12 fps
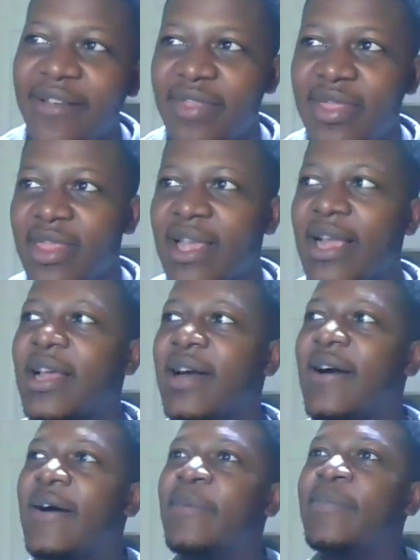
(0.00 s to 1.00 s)

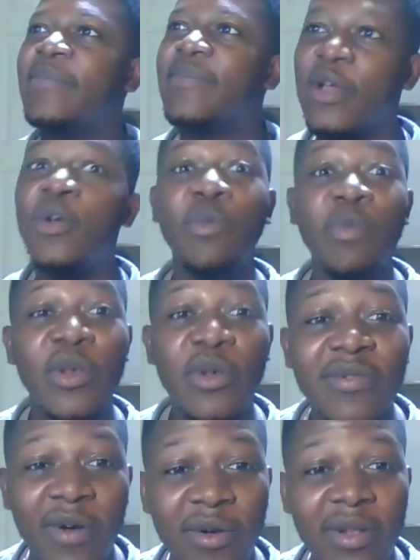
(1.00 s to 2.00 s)
It could be used for
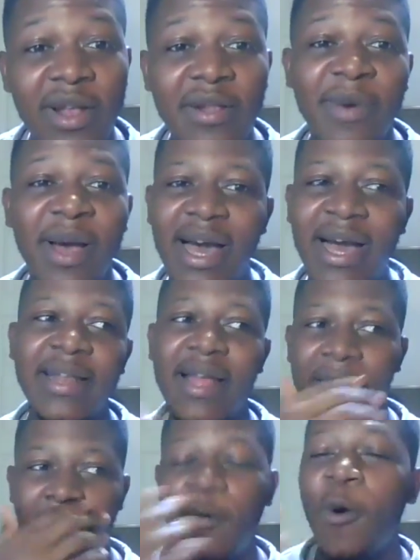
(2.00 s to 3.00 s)
good and bad, and
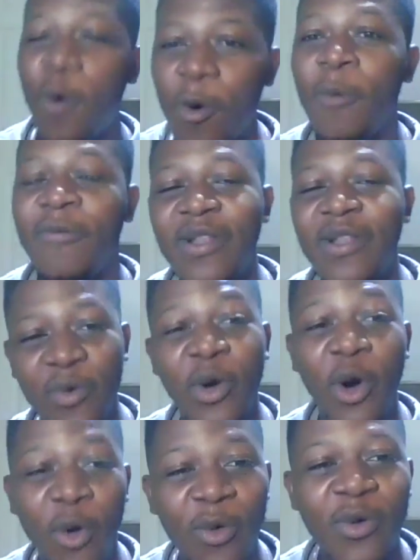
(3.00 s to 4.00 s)
hopefully we
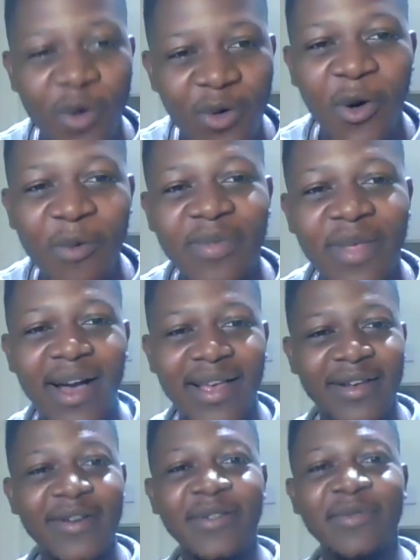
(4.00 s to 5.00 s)
all hope that it
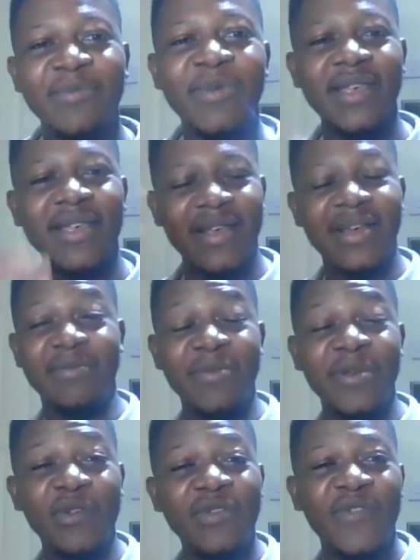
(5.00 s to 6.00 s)
can be
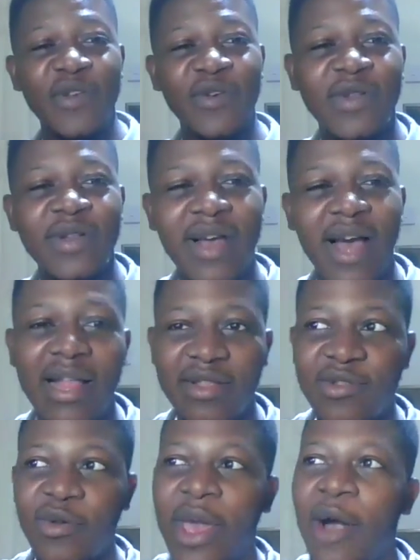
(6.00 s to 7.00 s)
used for good and
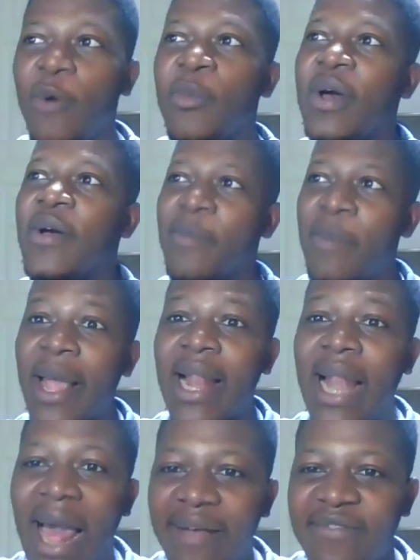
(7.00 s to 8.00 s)
to help make
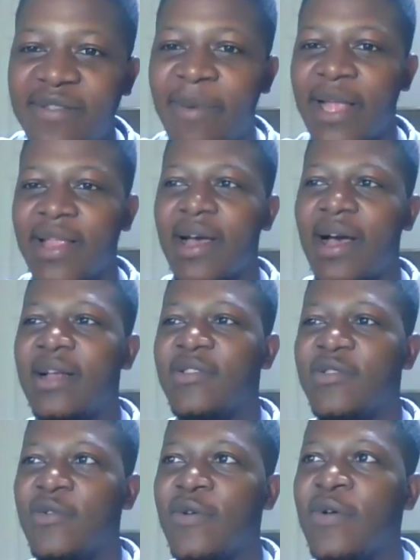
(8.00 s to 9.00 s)
lives better,
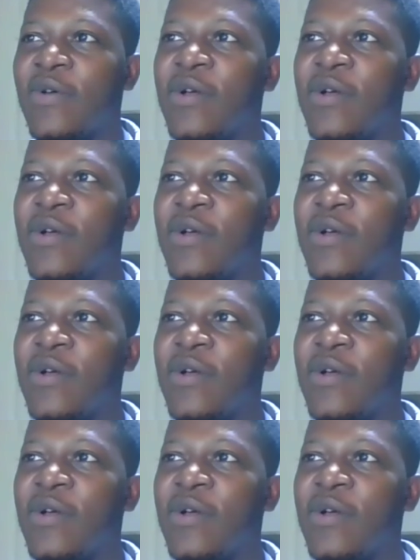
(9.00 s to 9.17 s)
to